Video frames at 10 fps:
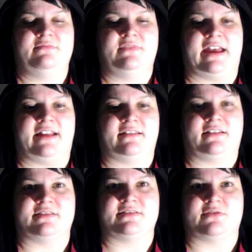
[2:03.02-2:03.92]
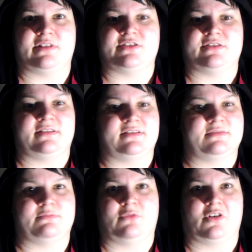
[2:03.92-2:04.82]
that in consideration,
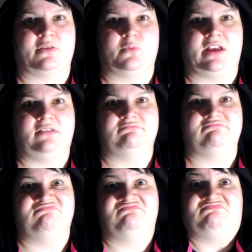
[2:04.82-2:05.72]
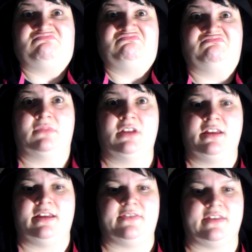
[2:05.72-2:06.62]
it's working well.
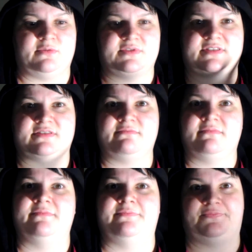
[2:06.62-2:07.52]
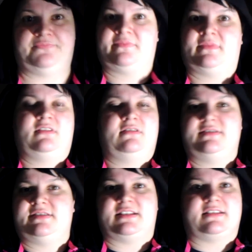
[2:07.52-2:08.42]
And that was
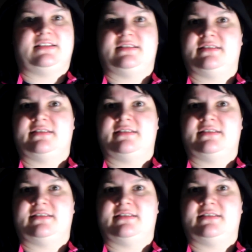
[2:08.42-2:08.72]
60